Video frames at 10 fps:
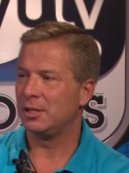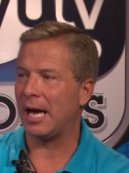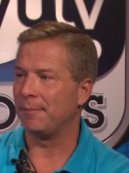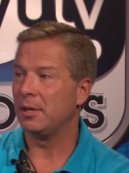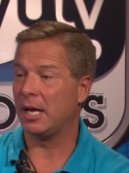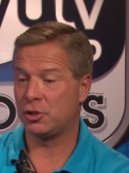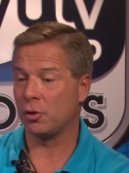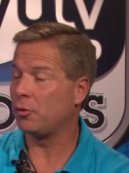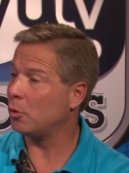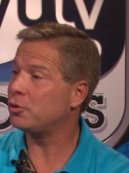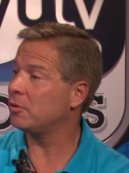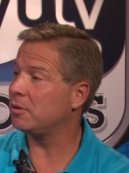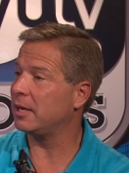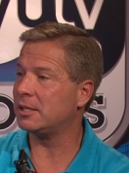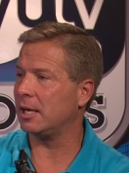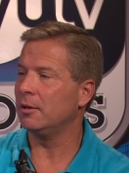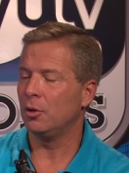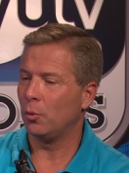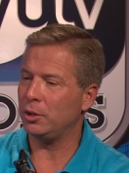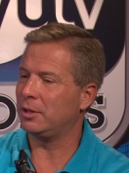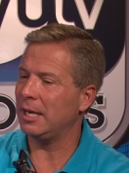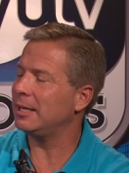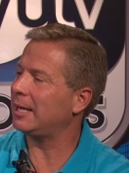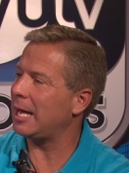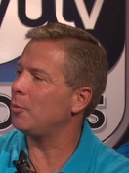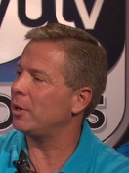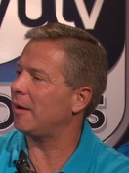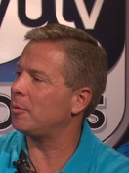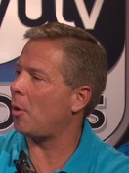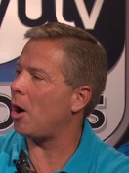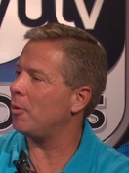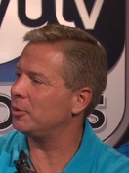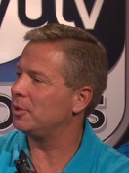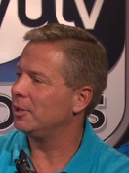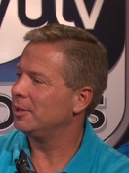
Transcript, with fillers: Yeah, and so those are the things that when you get in a game where you have the ball with